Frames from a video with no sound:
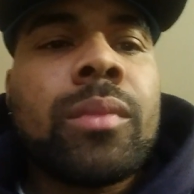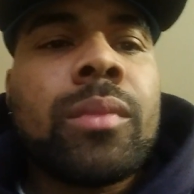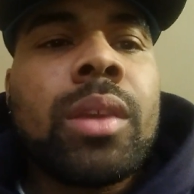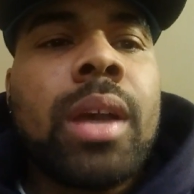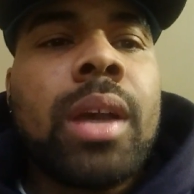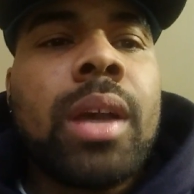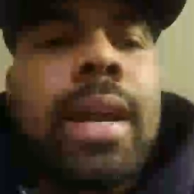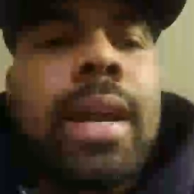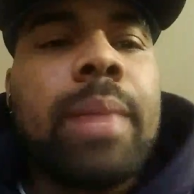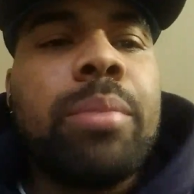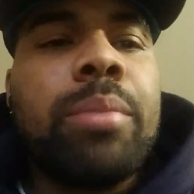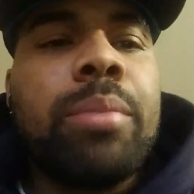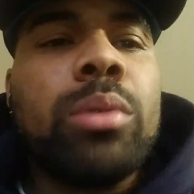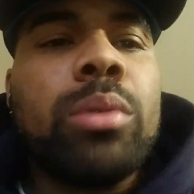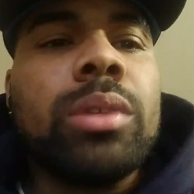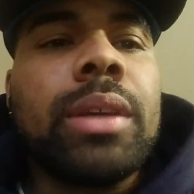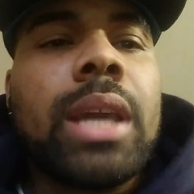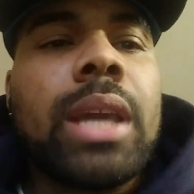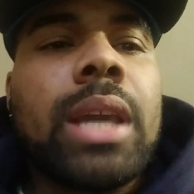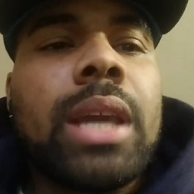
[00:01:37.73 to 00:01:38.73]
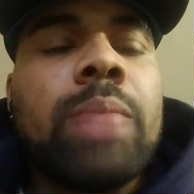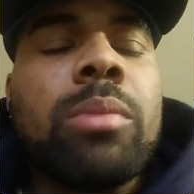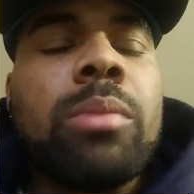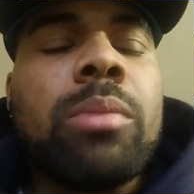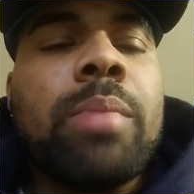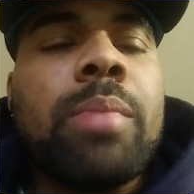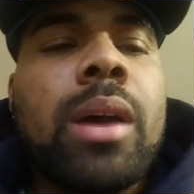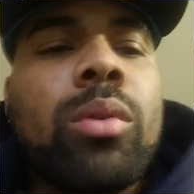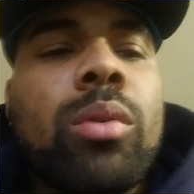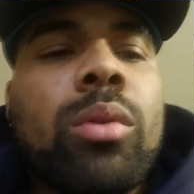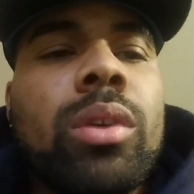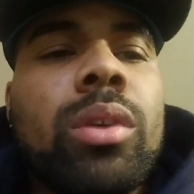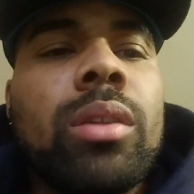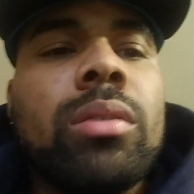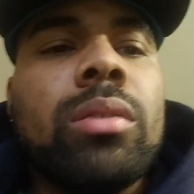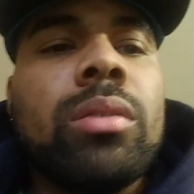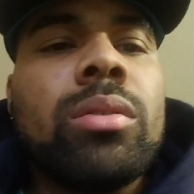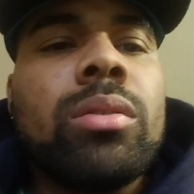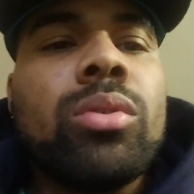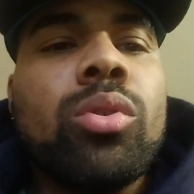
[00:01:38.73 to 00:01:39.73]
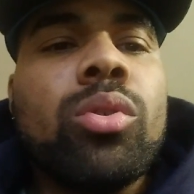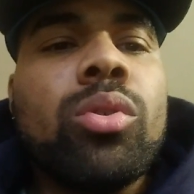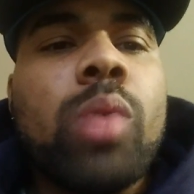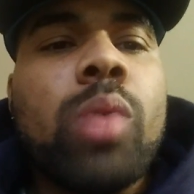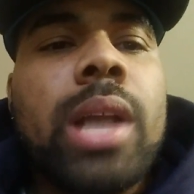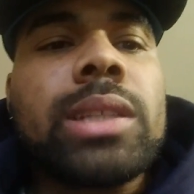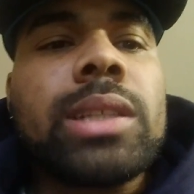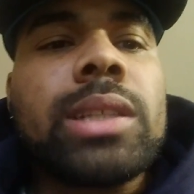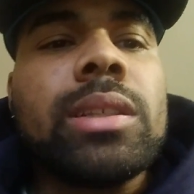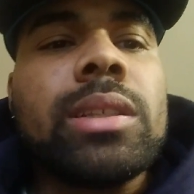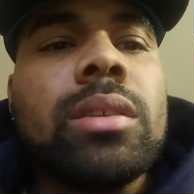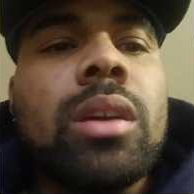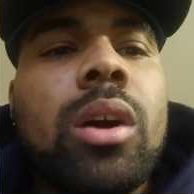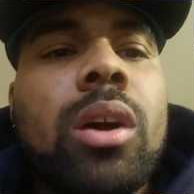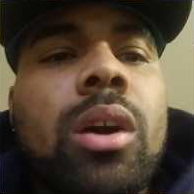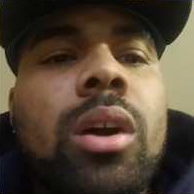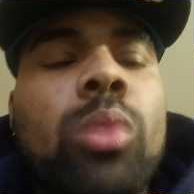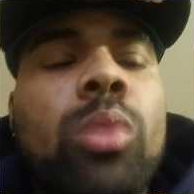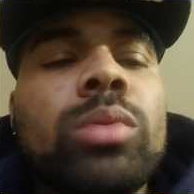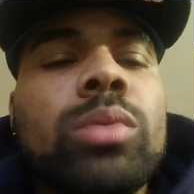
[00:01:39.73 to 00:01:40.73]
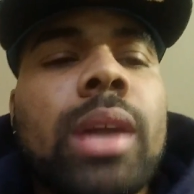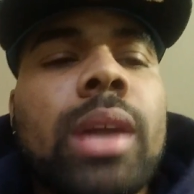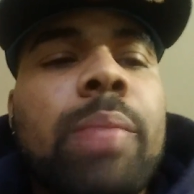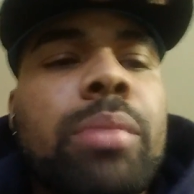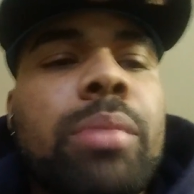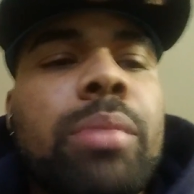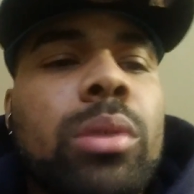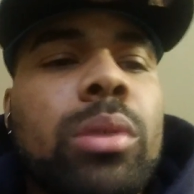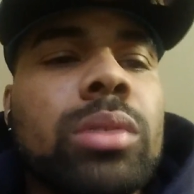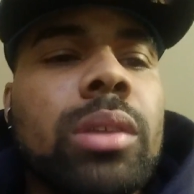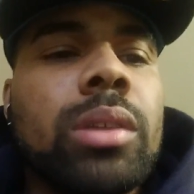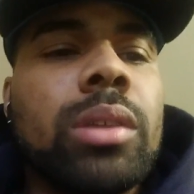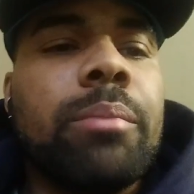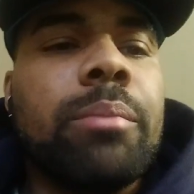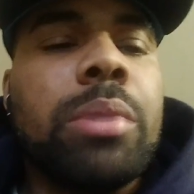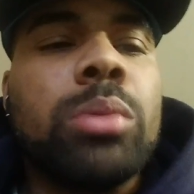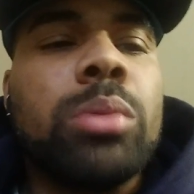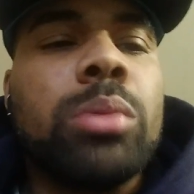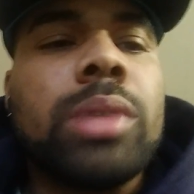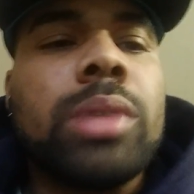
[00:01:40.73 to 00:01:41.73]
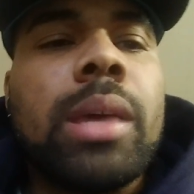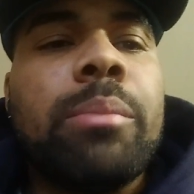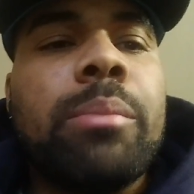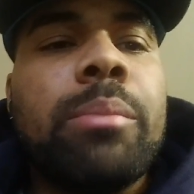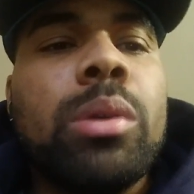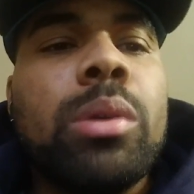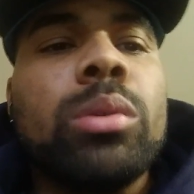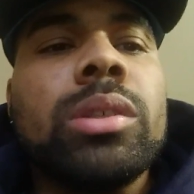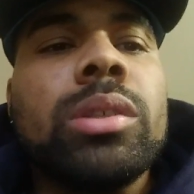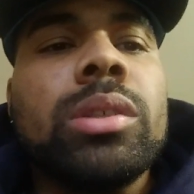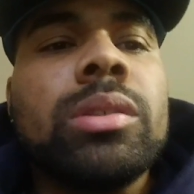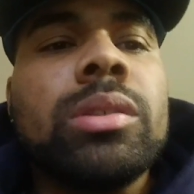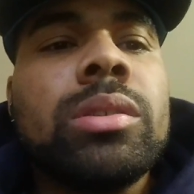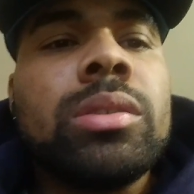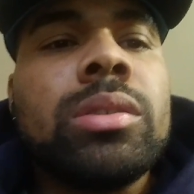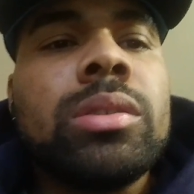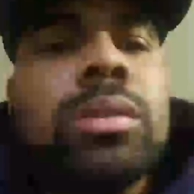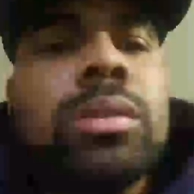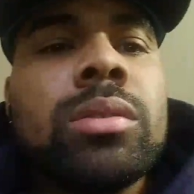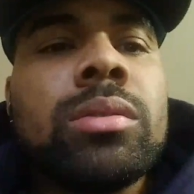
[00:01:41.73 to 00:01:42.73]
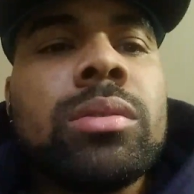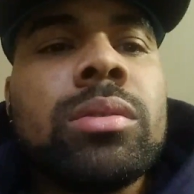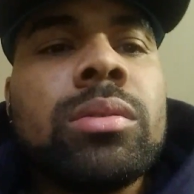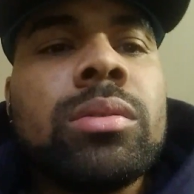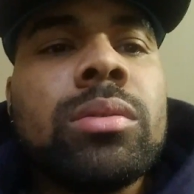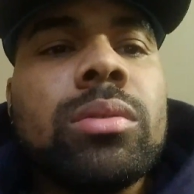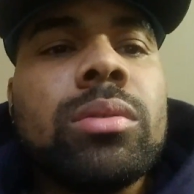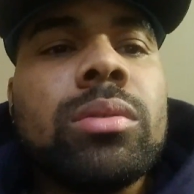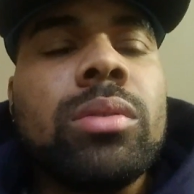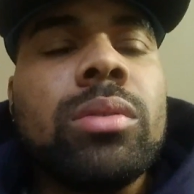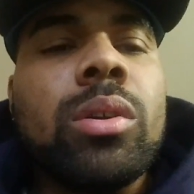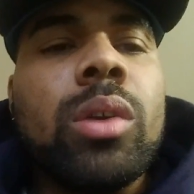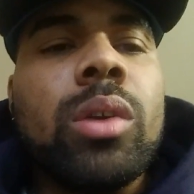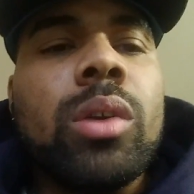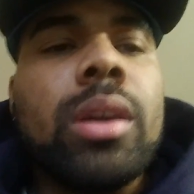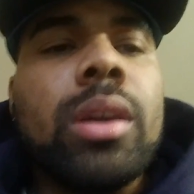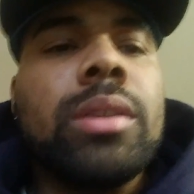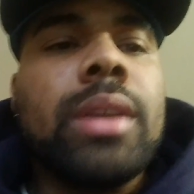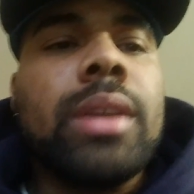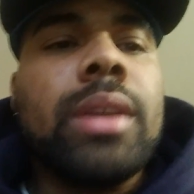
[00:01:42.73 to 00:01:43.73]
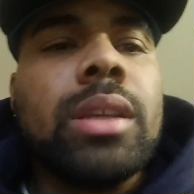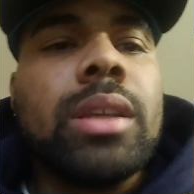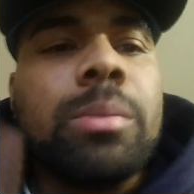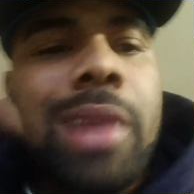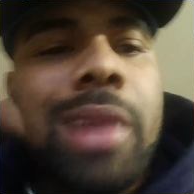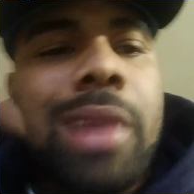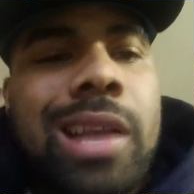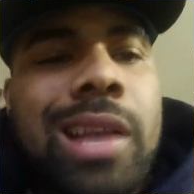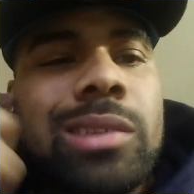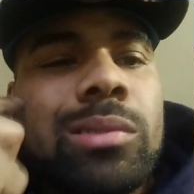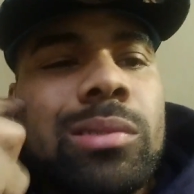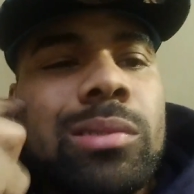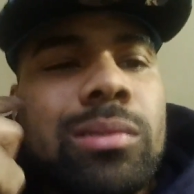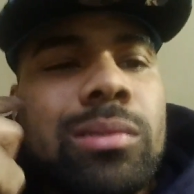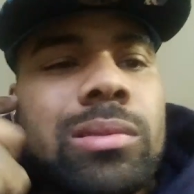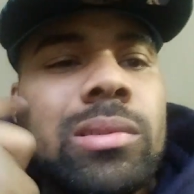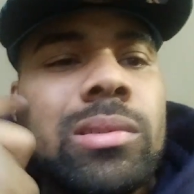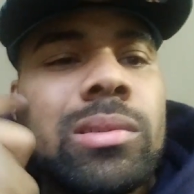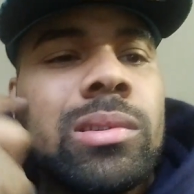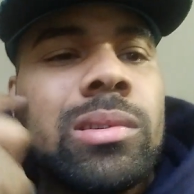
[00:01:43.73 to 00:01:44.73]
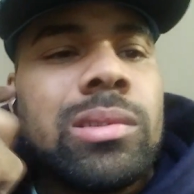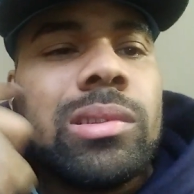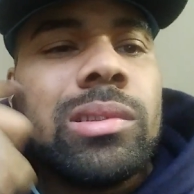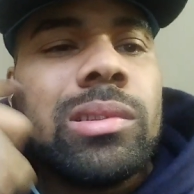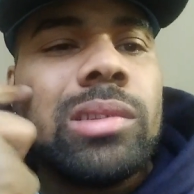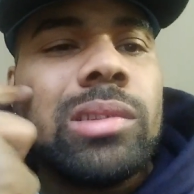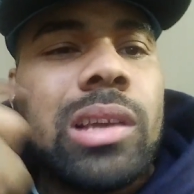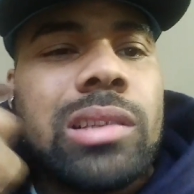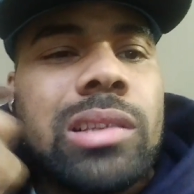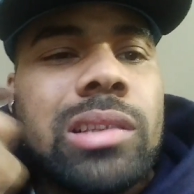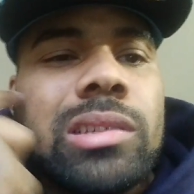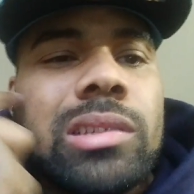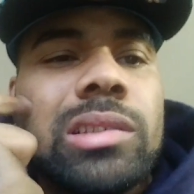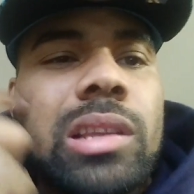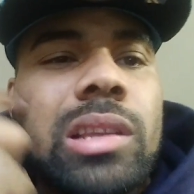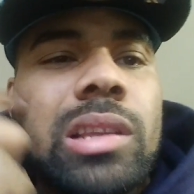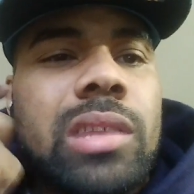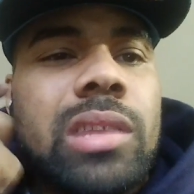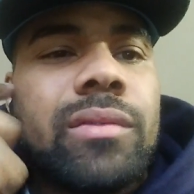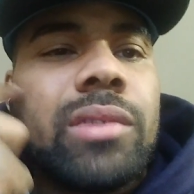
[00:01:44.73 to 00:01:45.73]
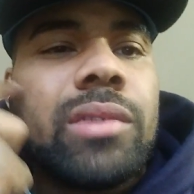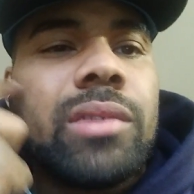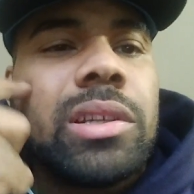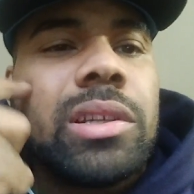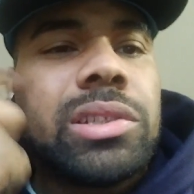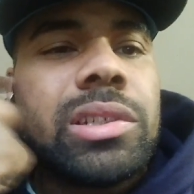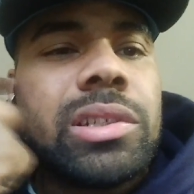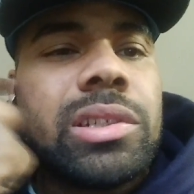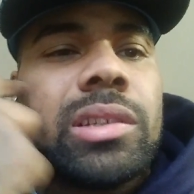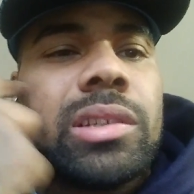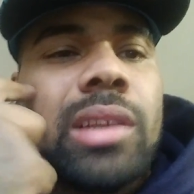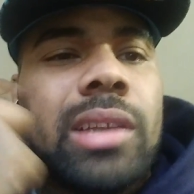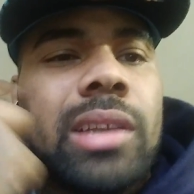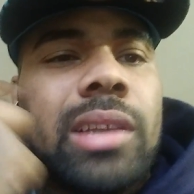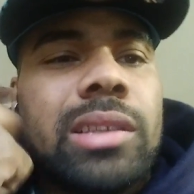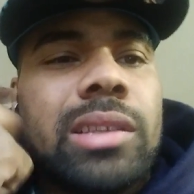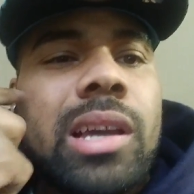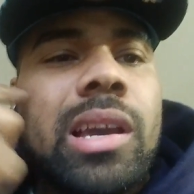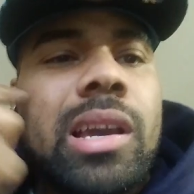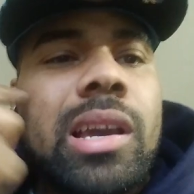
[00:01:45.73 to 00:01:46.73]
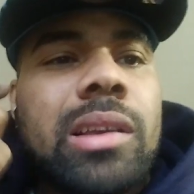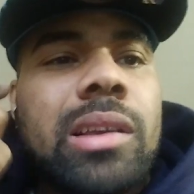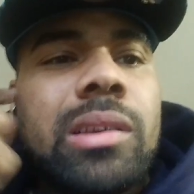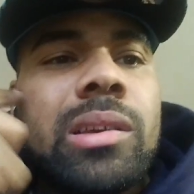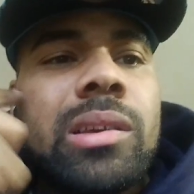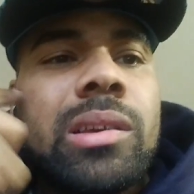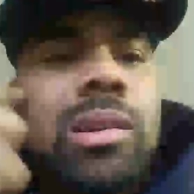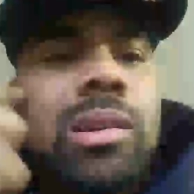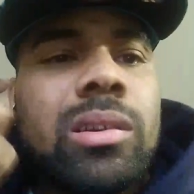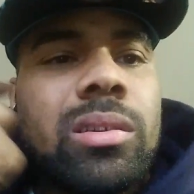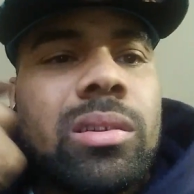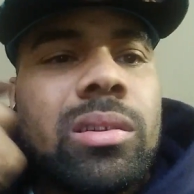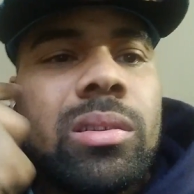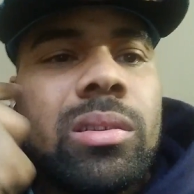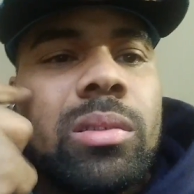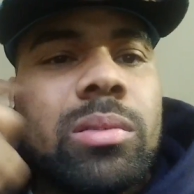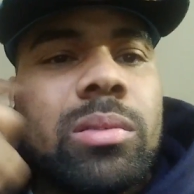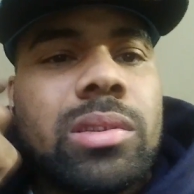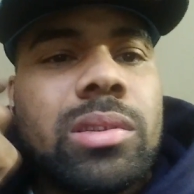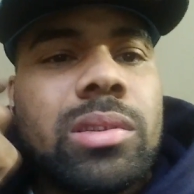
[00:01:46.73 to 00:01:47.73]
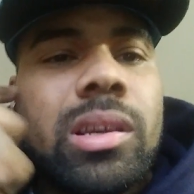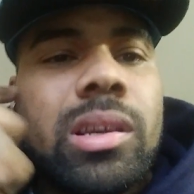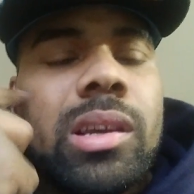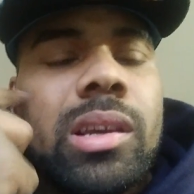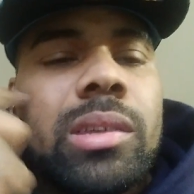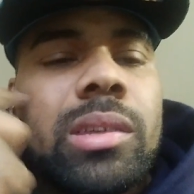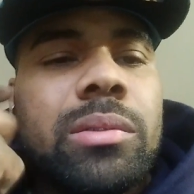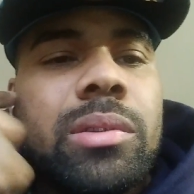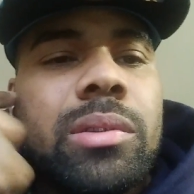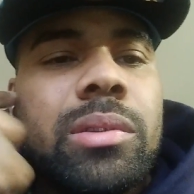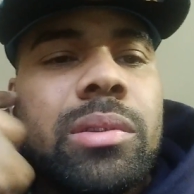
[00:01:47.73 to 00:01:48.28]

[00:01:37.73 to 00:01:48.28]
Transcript: how that building came about and who actually owned that building and built that building. You know, it dates back to the days of slavery and shit like that. You know what I'm saying?